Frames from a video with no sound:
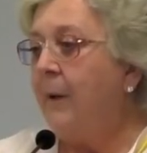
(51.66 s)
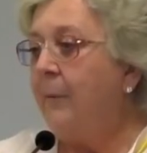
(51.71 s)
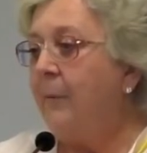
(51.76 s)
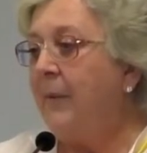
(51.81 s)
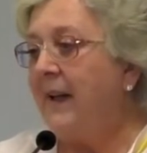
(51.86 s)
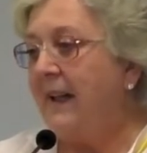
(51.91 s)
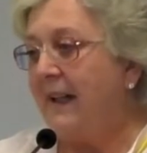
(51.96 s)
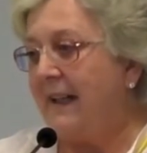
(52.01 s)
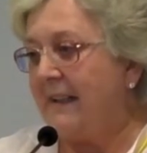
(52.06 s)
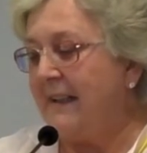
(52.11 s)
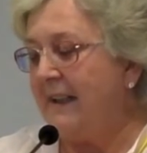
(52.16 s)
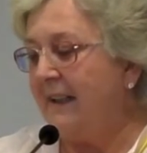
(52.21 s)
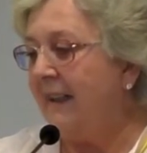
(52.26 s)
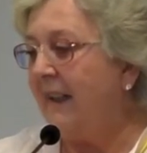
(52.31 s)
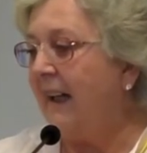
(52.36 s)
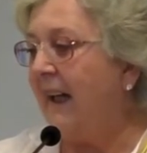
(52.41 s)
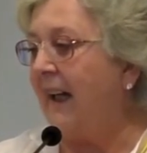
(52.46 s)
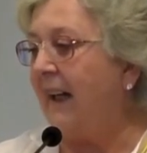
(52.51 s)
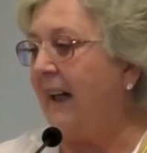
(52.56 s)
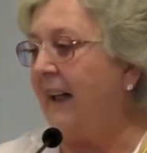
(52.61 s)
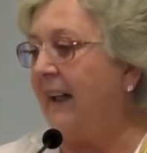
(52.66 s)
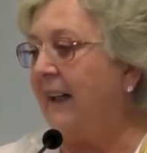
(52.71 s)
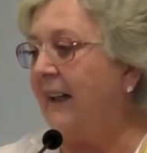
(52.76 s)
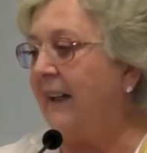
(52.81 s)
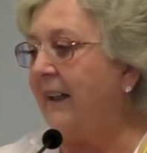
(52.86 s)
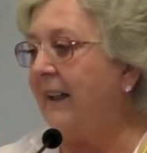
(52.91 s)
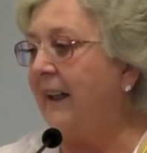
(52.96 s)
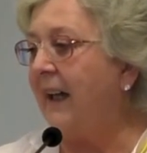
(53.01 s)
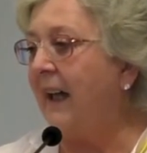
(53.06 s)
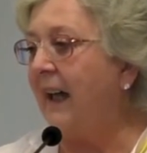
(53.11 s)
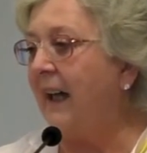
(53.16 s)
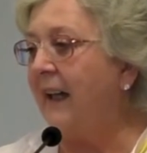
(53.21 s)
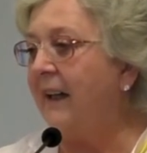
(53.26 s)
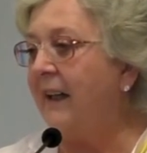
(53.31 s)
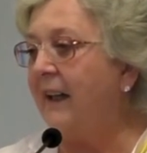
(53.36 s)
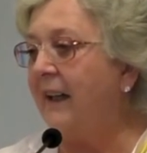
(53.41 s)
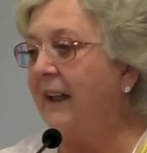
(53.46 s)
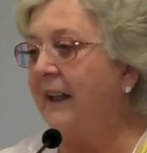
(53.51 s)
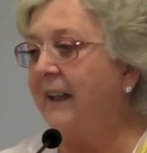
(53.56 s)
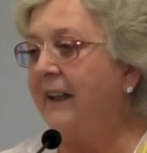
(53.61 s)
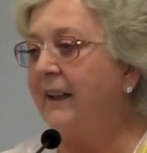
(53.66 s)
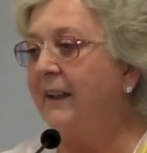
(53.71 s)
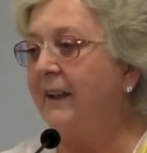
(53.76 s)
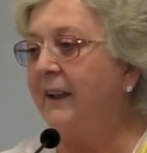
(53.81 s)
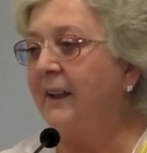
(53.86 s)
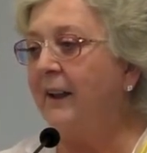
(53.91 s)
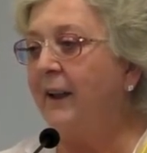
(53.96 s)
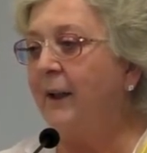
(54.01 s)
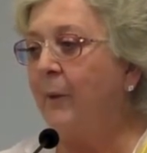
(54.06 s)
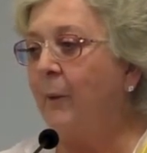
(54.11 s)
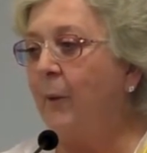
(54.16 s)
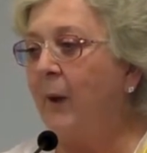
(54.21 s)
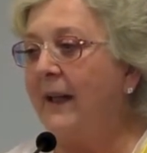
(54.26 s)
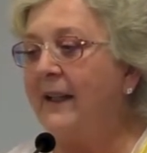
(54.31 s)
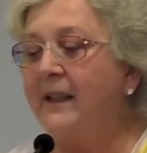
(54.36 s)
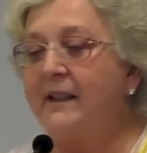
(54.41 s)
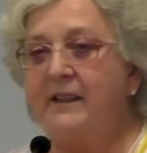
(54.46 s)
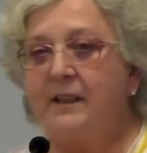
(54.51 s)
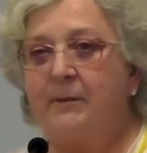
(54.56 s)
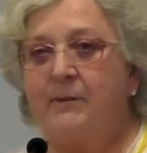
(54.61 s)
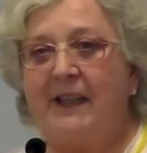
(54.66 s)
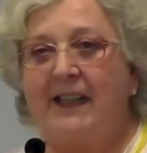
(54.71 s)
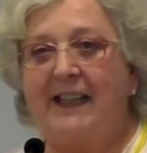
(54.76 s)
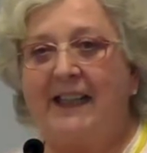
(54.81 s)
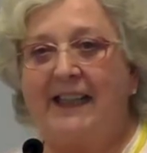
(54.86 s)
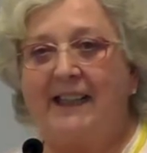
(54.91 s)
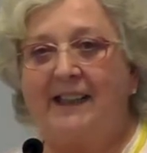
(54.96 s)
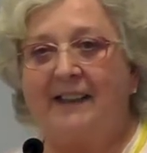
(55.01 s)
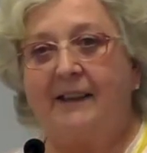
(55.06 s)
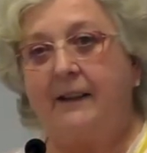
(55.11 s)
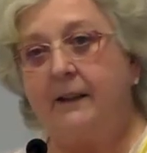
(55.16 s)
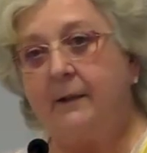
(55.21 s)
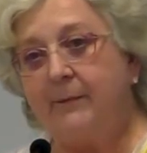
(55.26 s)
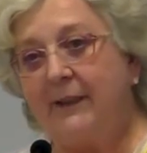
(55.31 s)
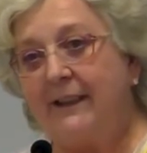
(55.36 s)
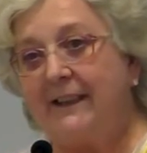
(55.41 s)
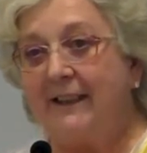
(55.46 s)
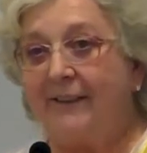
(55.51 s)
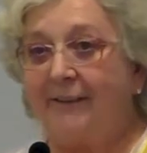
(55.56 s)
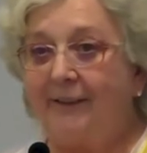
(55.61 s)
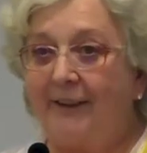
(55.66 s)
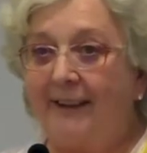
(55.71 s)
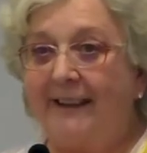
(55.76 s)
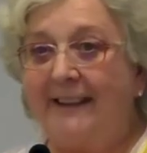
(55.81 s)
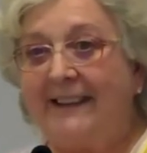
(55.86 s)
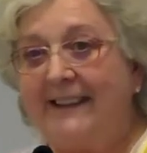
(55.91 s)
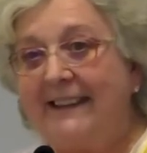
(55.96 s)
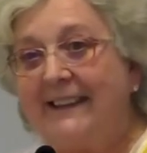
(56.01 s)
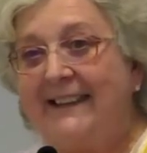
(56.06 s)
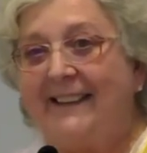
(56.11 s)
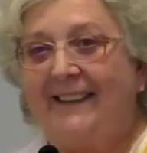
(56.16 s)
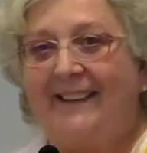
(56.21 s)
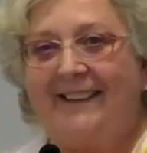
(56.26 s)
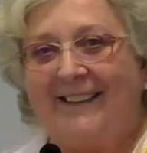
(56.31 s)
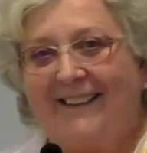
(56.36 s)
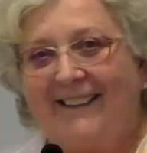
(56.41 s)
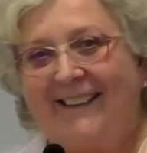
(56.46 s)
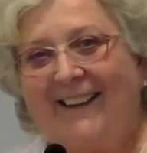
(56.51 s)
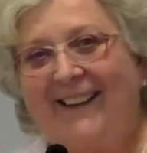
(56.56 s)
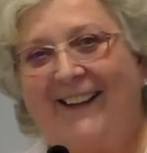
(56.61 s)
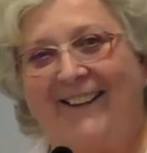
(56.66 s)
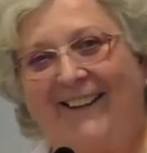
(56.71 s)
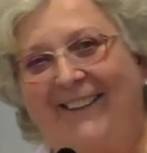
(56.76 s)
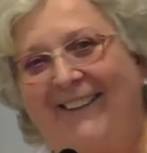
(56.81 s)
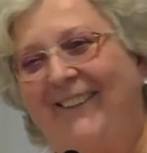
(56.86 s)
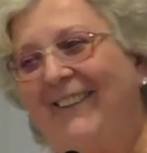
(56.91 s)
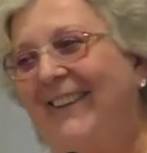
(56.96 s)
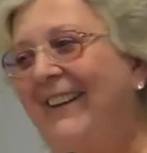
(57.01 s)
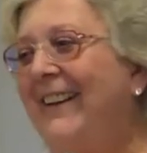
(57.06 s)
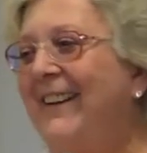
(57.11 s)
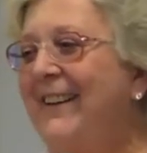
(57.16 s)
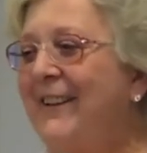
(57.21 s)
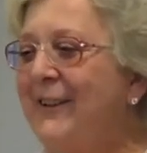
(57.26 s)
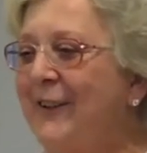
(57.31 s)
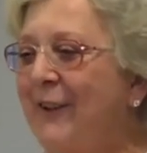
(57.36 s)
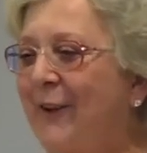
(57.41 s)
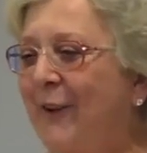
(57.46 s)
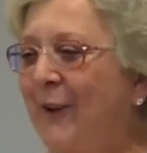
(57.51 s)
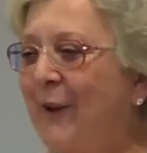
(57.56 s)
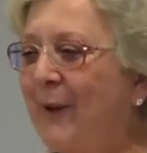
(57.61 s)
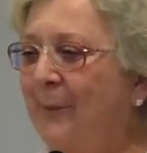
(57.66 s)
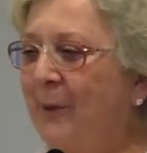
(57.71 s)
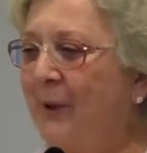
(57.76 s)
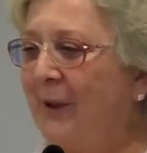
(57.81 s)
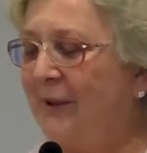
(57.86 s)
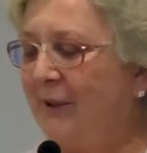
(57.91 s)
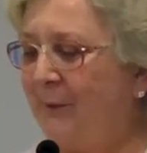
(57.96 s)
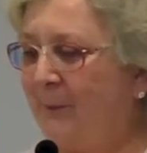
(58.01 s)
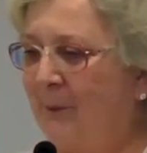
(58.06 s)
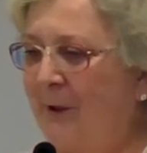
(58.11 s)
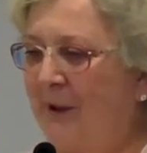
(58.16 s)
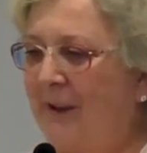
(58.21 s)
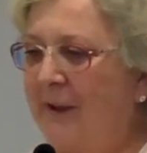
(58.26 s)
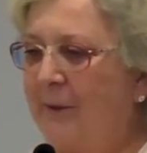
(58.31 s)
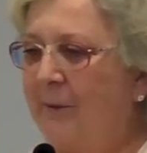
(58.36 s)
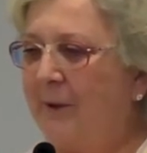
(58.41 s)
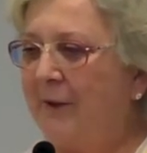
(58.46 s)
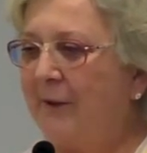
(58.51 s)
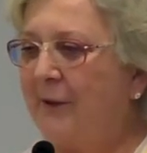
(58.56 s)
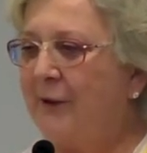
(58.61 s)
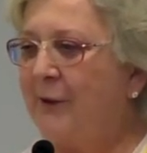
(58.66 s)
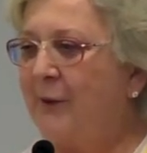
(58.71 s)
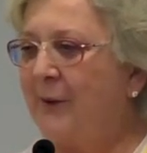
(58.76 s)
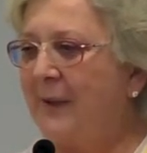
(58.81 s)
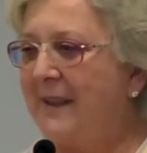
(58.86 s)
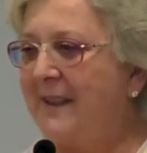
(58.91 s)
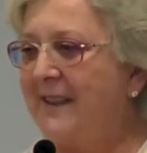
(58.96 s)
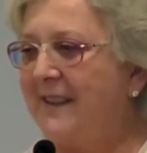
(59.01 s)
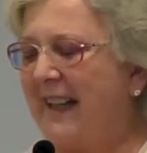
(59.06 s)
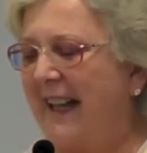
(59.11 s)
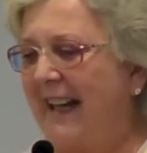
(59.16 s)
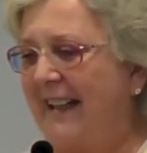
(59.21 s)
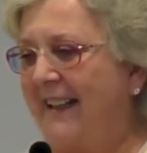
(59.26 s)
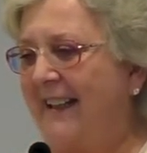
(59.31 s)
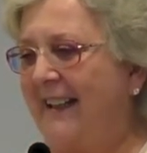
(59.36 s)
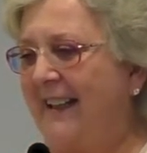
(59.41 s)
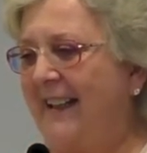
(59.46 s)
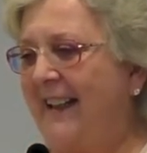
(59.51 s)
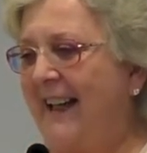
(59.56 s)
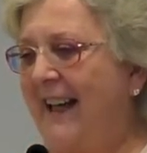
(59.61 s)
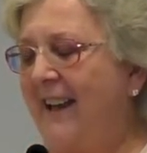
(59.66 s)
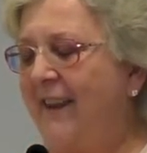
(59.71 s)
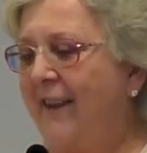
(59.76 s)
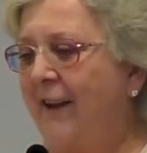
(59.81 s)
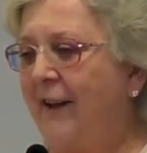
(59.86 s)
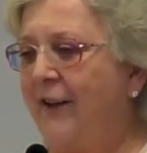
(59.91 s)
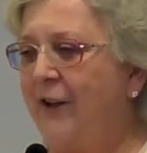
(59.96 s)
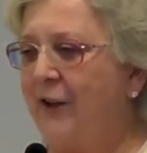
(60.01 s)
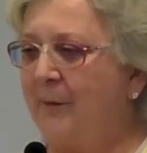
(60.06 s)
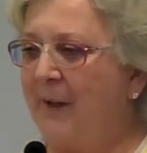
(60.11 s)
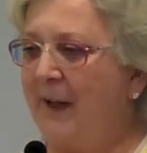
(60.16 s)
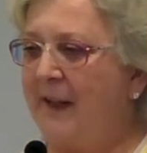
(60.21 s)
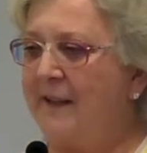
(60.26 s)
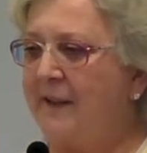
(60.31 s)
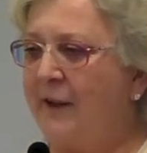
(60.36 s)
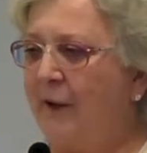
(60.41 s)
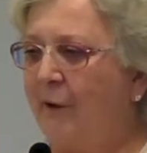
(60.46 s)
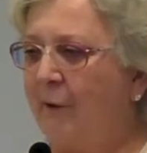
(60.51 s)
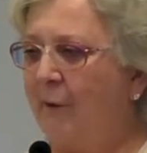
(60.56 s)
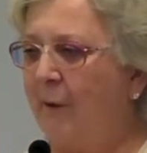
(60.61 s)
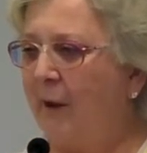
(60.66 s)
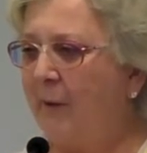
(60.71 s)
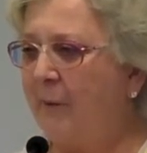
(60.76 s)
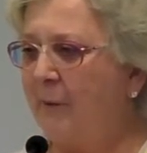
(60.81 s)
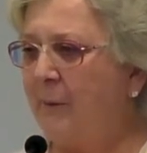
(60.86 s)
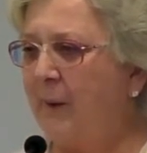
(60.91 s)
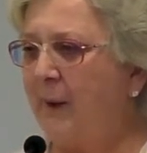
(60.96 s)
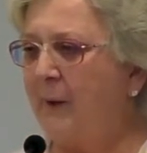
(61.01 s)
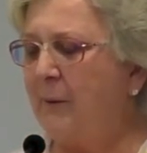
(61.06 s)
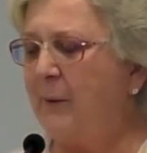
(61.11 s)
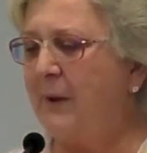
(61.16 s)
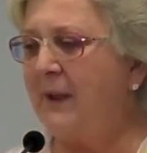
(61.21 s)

But I wanted to make it a little bit different, so I'll put a little bit of a twist on it, and I thought to myself, what